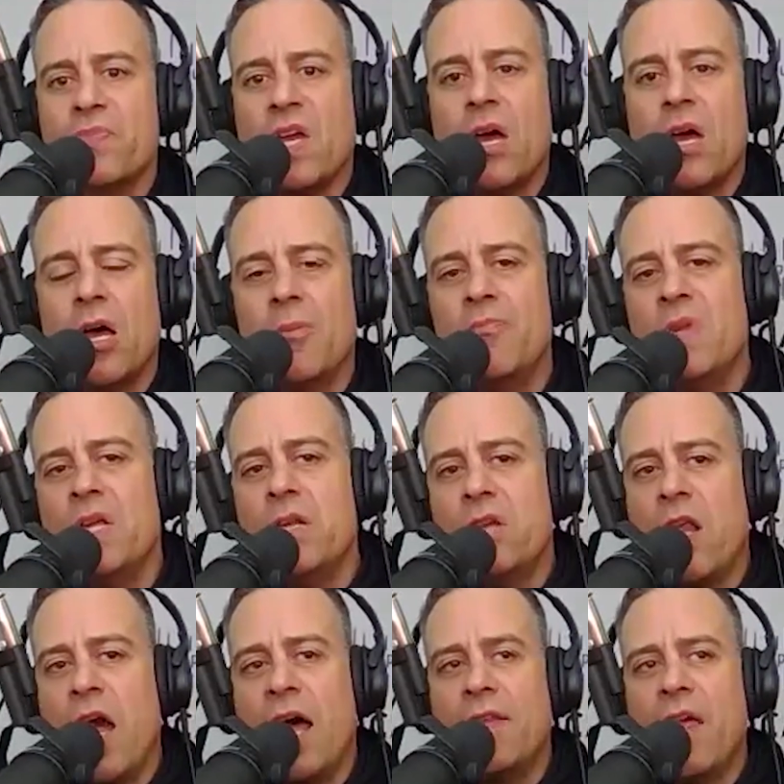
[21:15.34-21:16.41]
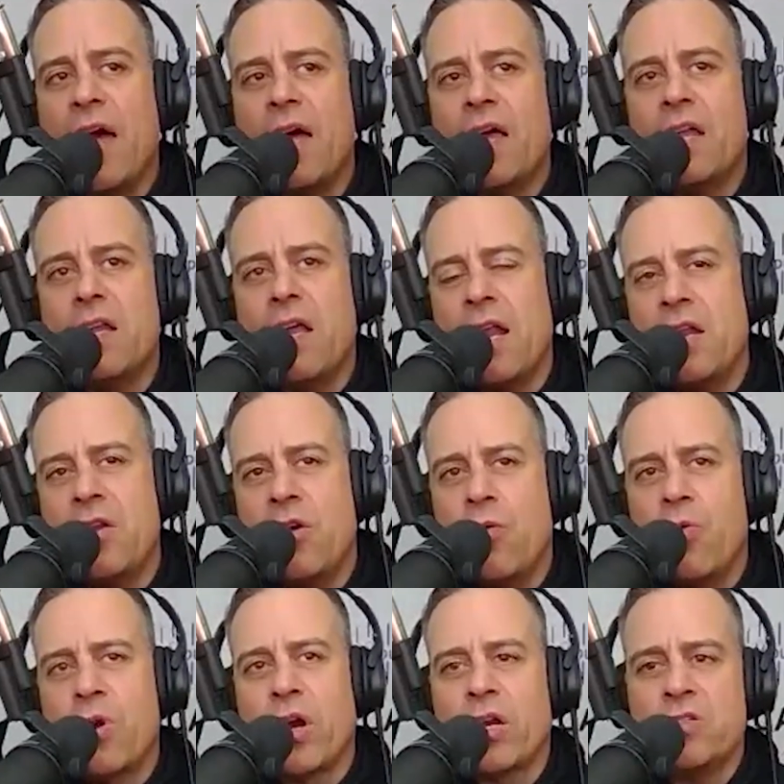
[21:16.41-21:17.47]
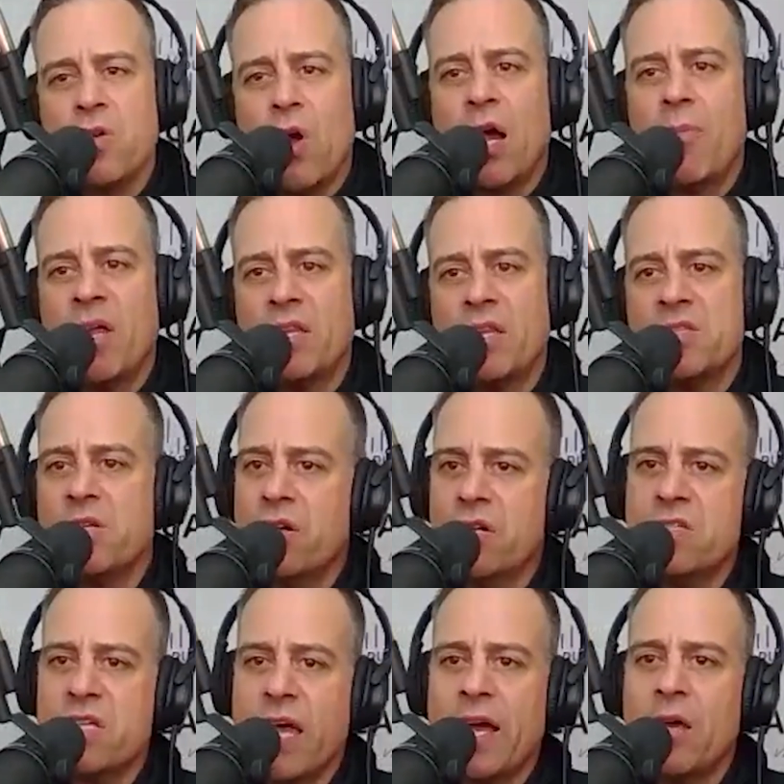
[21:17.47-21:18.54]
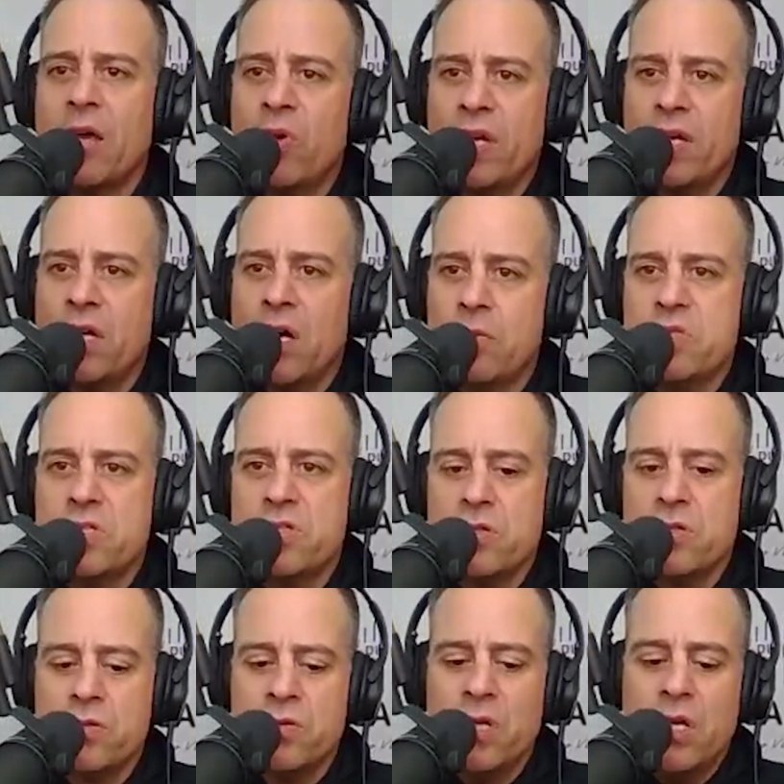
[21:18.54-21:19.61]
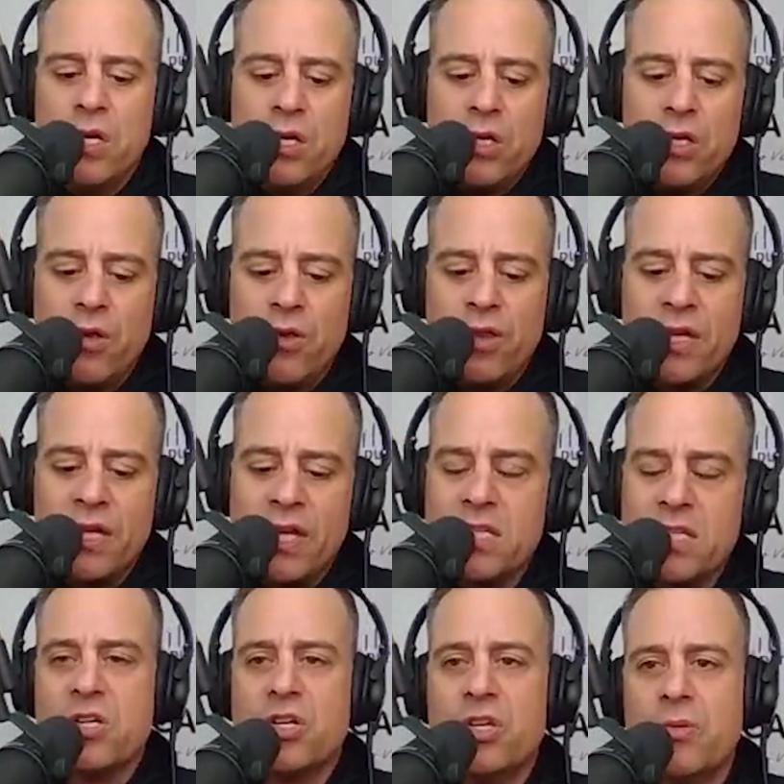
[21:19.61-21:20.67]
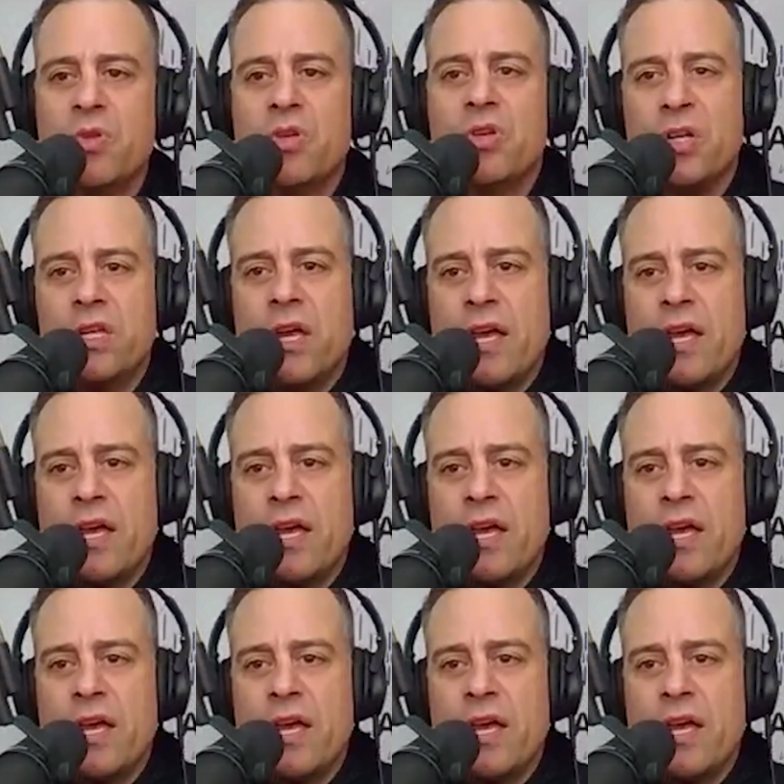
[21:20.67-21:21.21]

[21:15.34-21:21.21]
Not that, and I know we're going to talk about this here in a second when it comes to, the cancer community.